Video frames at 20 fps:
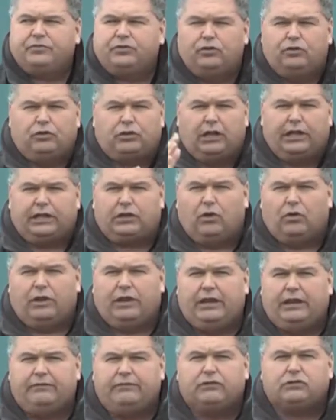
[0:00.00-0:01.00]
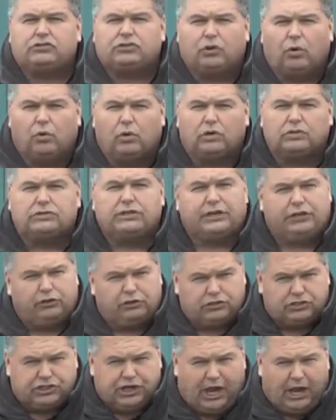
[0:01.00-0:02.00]
You click on any of our stores and you
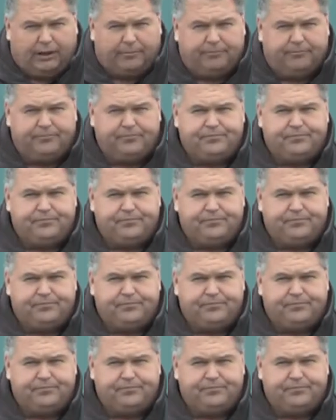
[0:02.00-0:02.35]
can shop.